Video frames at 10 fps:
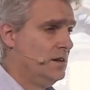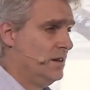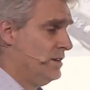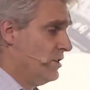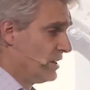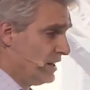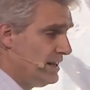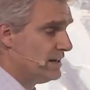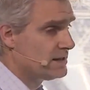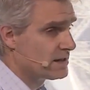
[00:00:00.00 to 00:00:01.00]
a
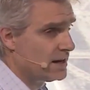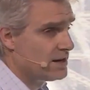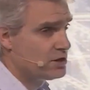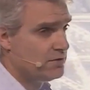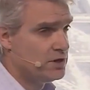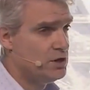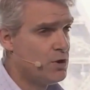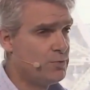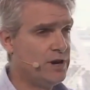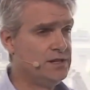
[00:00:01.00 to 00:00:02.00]
clean installation of a new
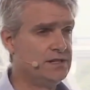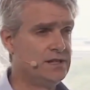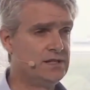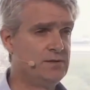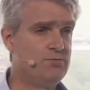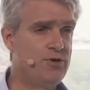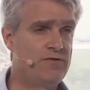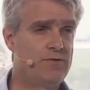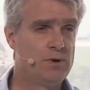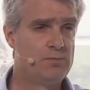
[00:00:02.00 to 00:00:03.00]
operating system,
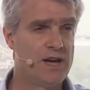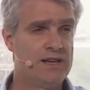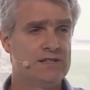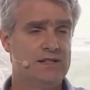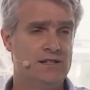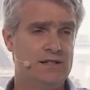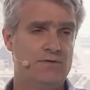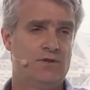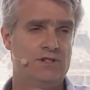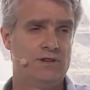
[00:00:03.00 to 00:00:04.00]
preferably based
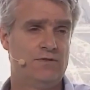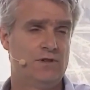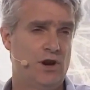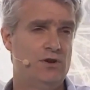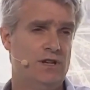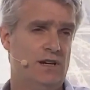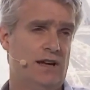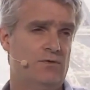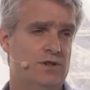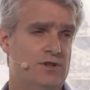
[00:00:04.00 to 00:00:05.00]
on a different coding
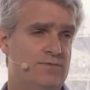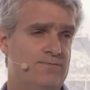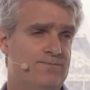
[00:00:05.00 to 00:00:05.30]
language.